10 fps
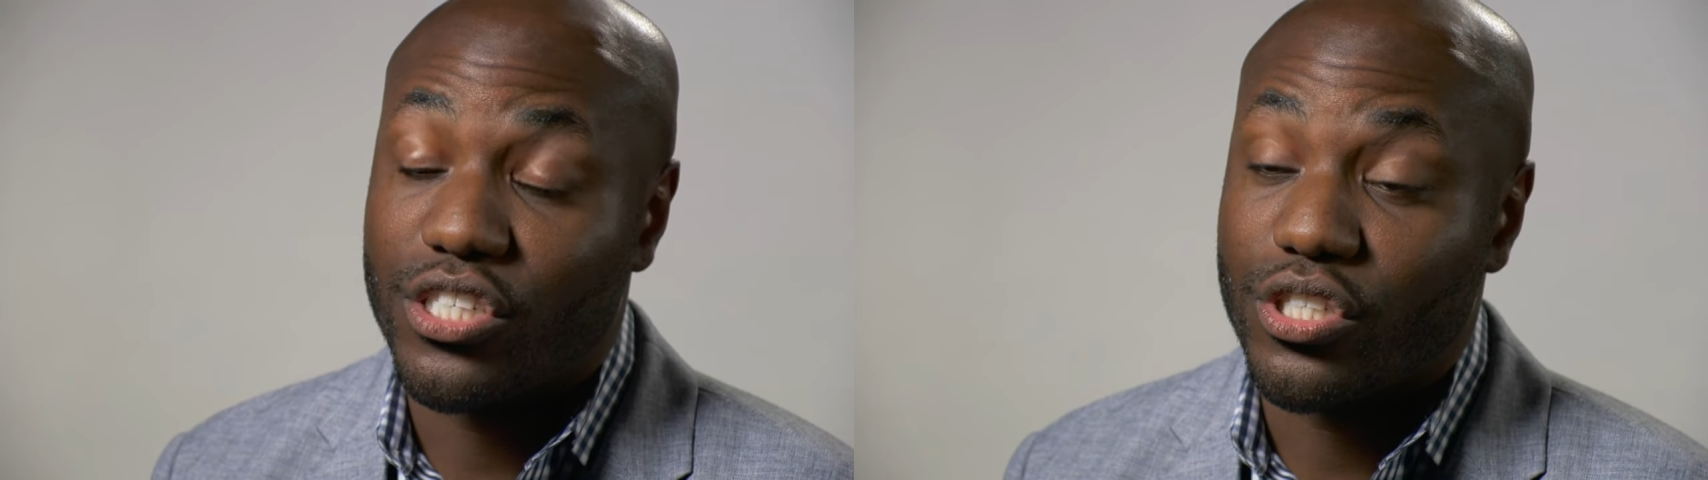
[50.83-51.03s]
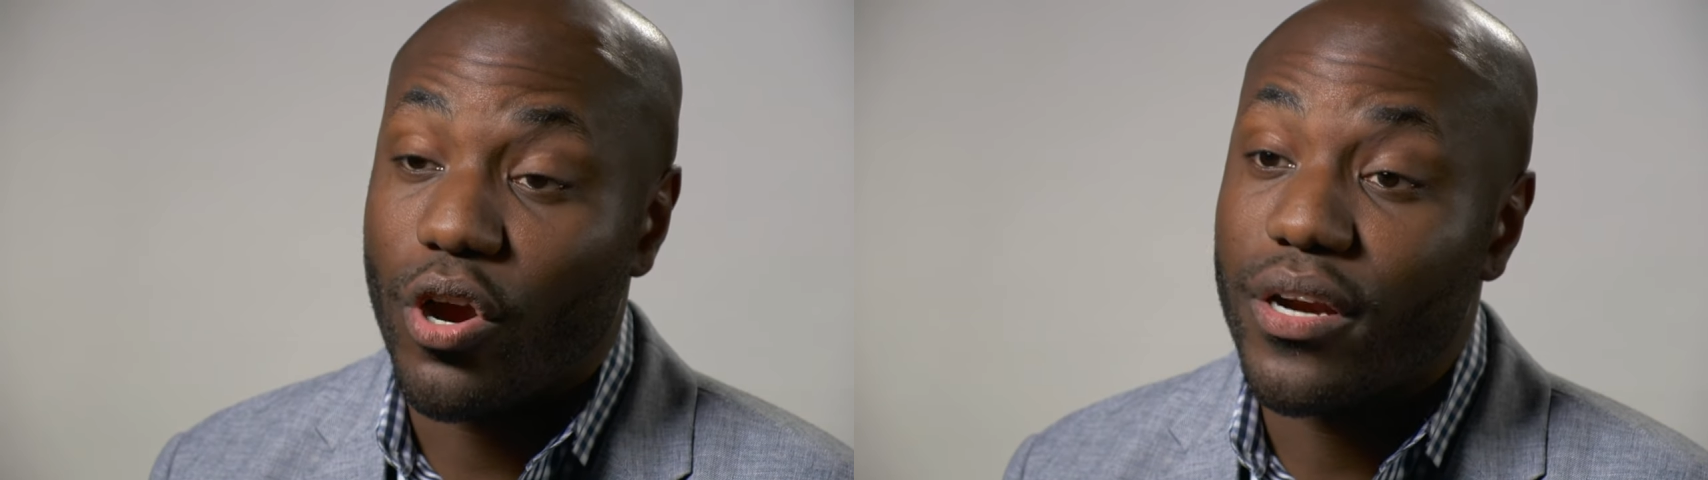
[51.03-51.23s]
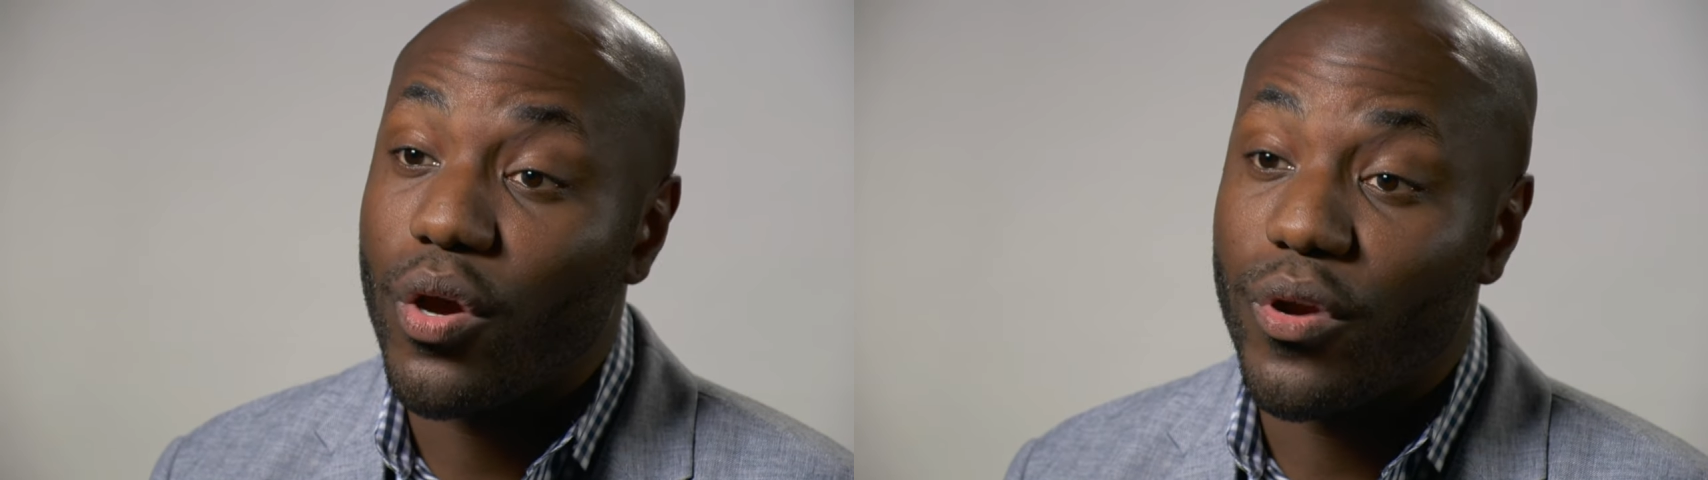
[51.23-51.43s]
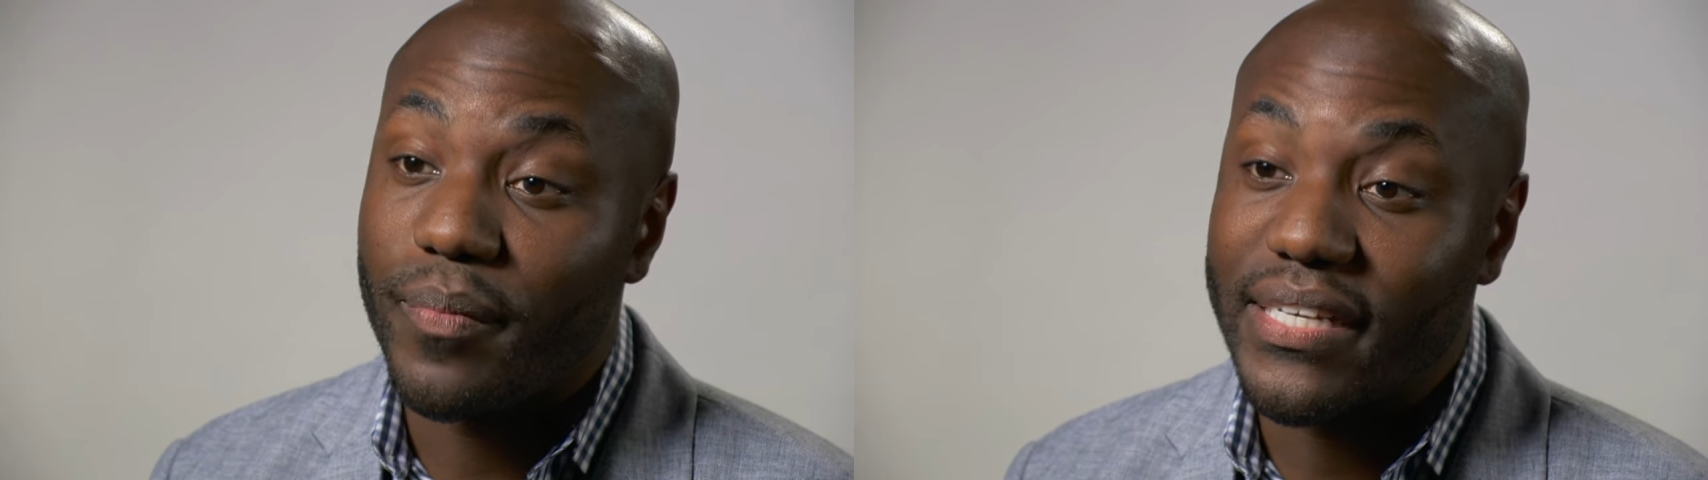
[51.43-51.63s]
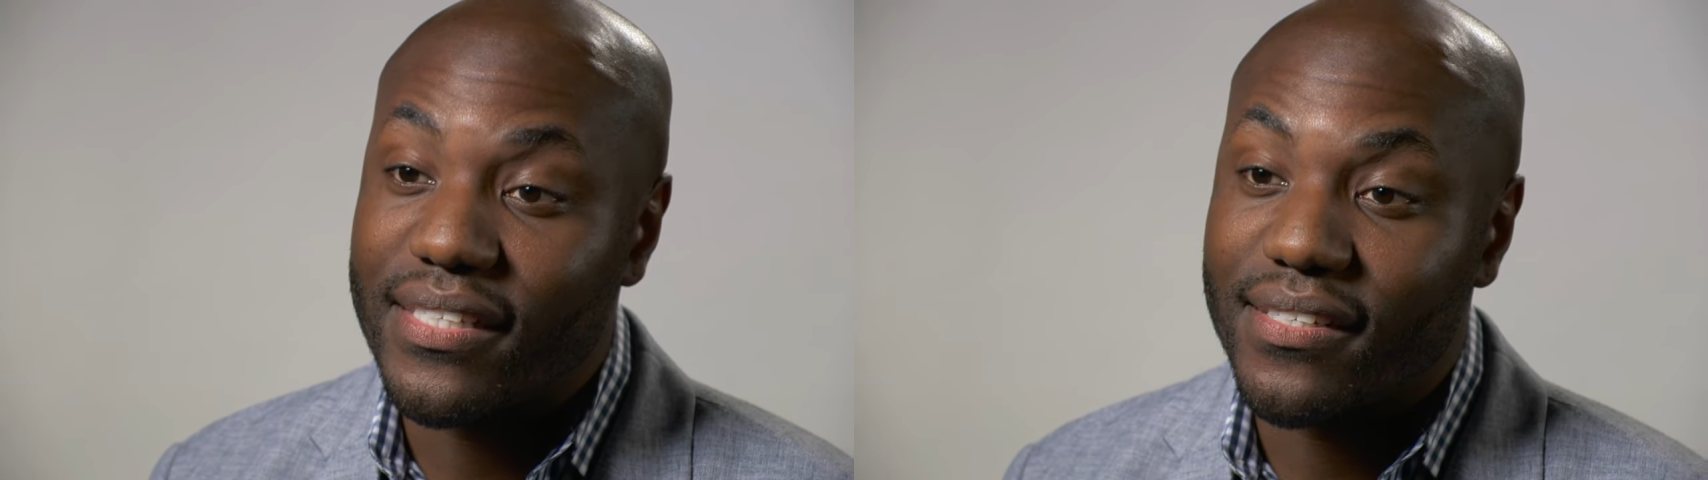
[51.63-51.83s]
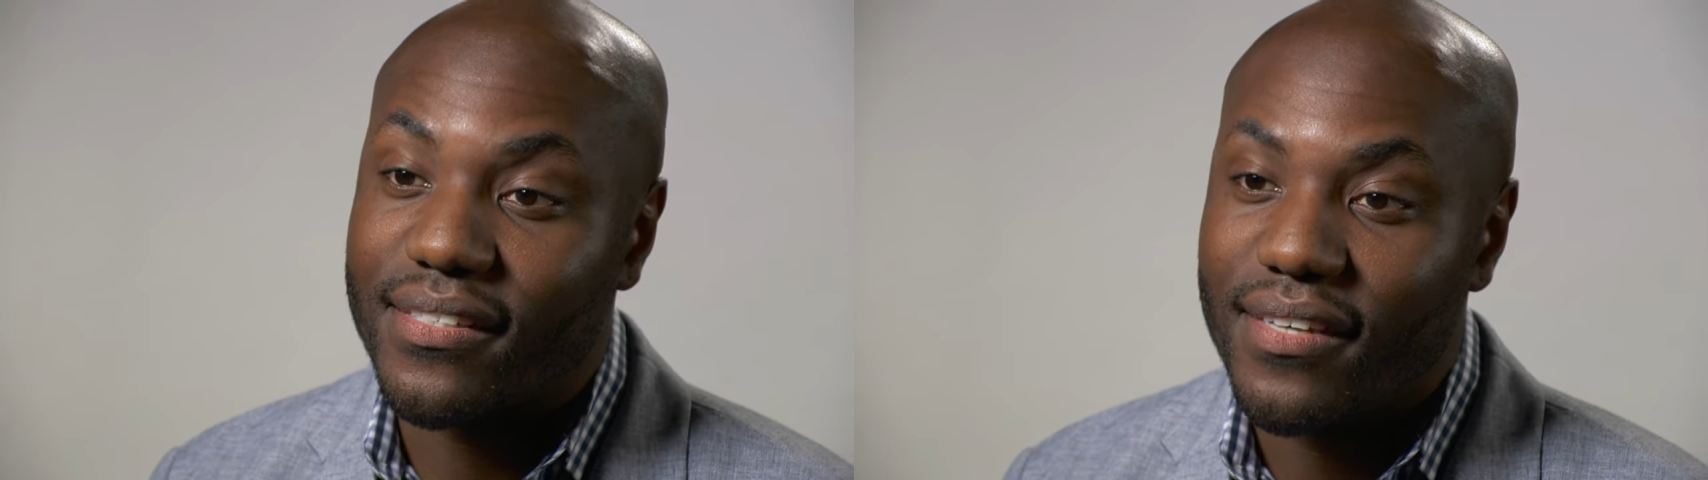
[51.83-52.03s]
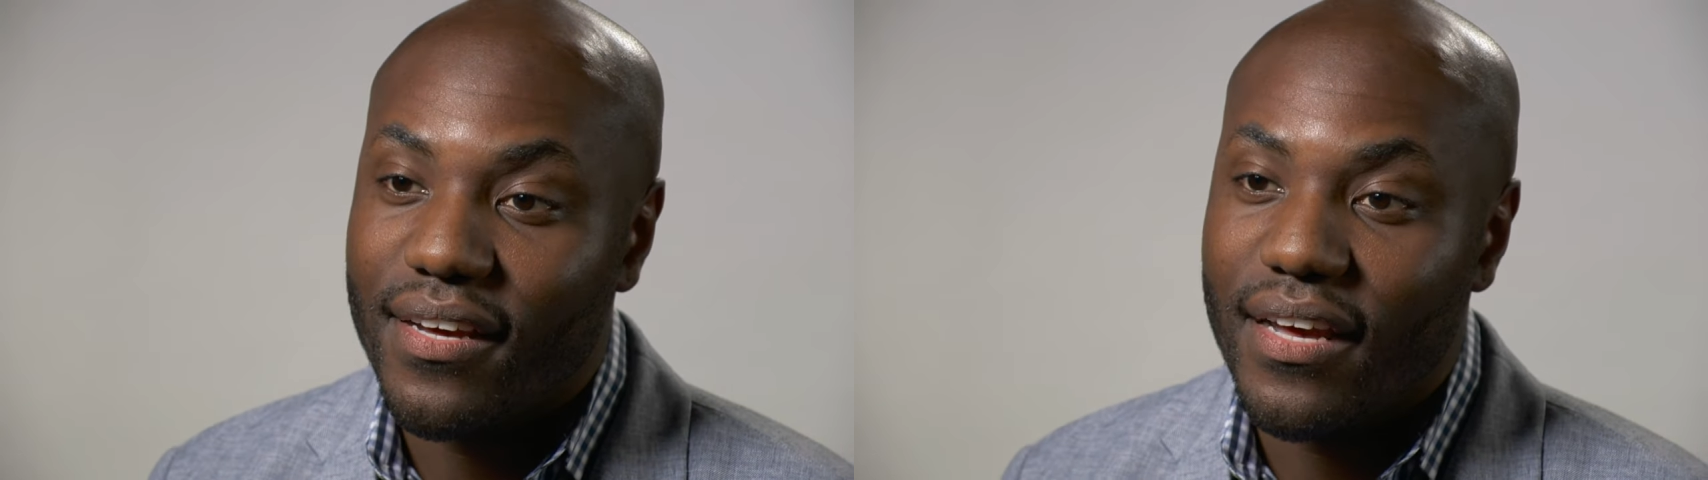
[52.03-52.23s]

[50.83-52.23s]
start and own a business.